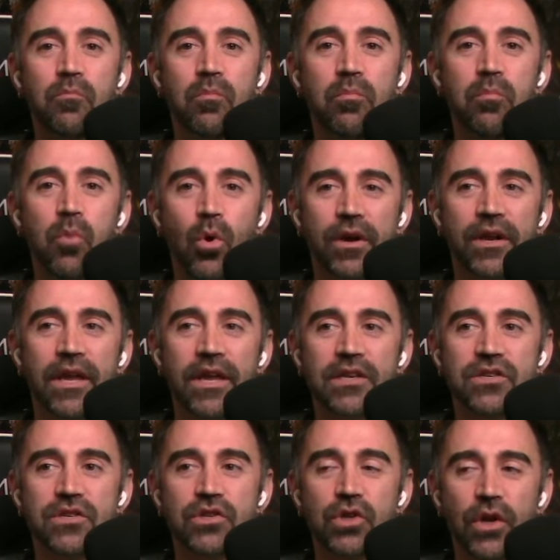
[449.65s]

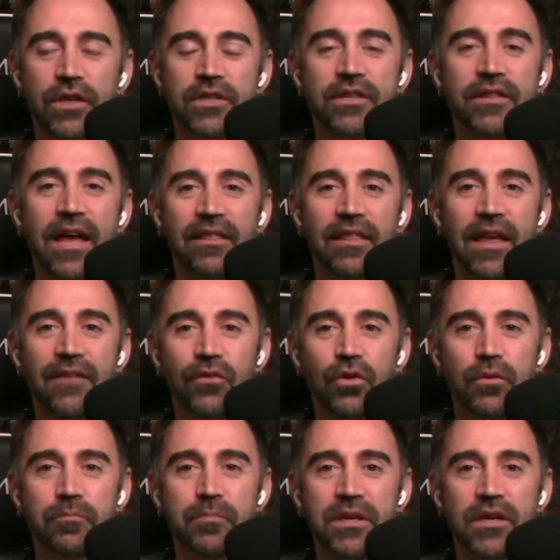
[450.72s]
Borges took it to that
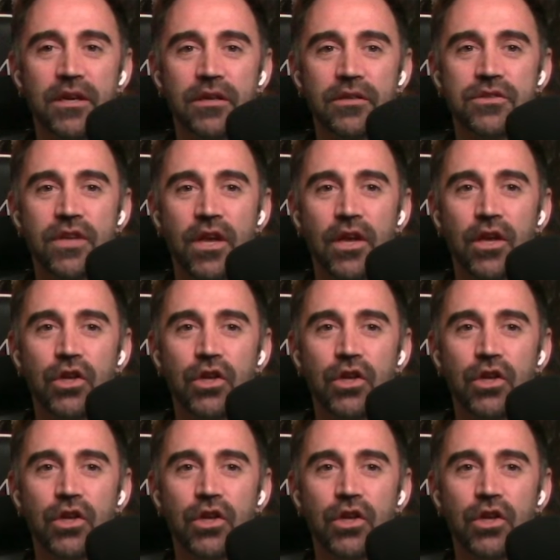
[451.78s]
level because